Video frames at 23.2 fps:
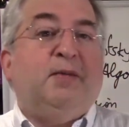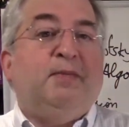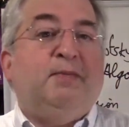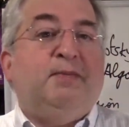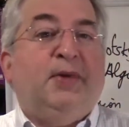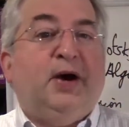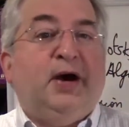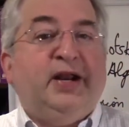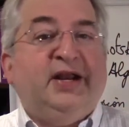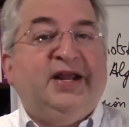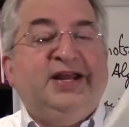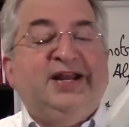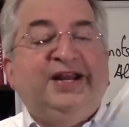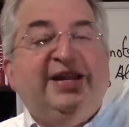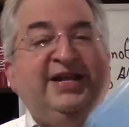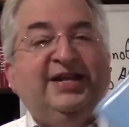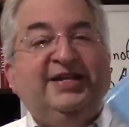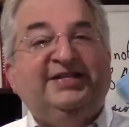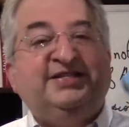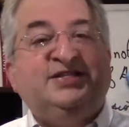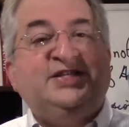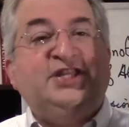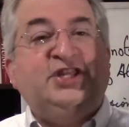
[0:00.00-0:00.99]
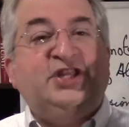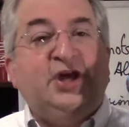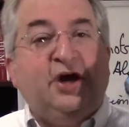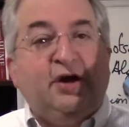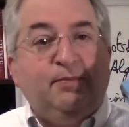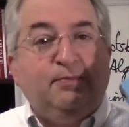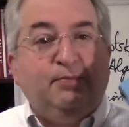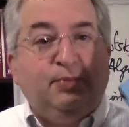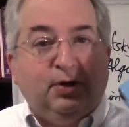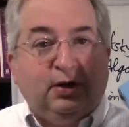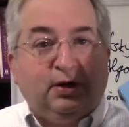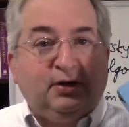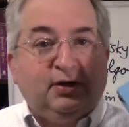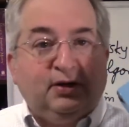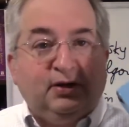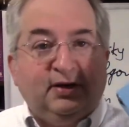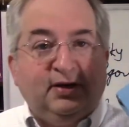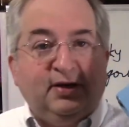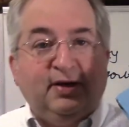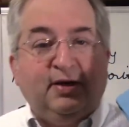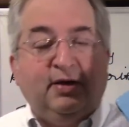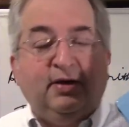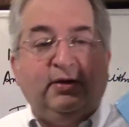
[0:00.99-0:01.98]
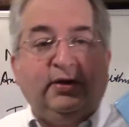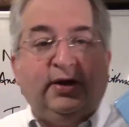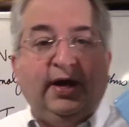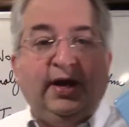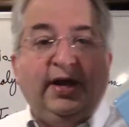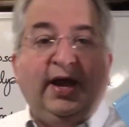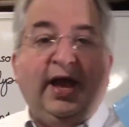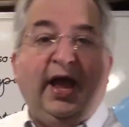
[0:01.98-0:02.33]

But it is the book, okay?